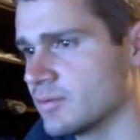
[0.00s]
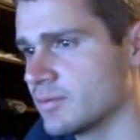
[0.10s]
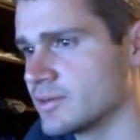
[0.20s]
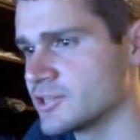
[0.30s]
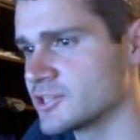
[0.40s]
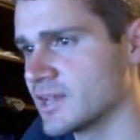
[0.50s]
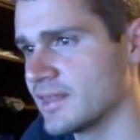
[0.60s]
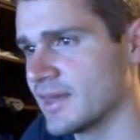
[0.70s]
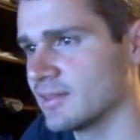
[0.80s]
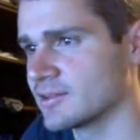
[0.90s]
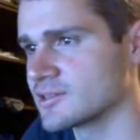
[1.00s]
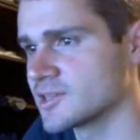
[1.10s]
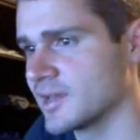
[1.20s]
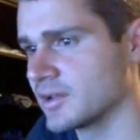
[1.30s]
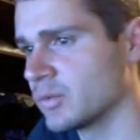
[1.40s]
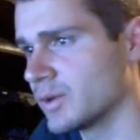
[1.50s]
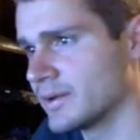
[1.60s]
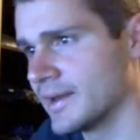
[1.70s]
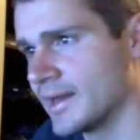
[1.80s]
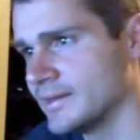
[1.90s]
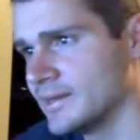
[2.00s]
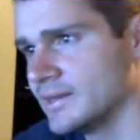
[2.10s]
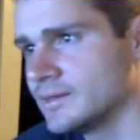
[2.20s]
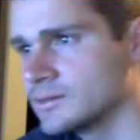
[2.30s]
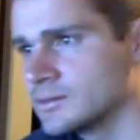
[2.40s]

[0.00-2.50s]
would you say that looks like? 190?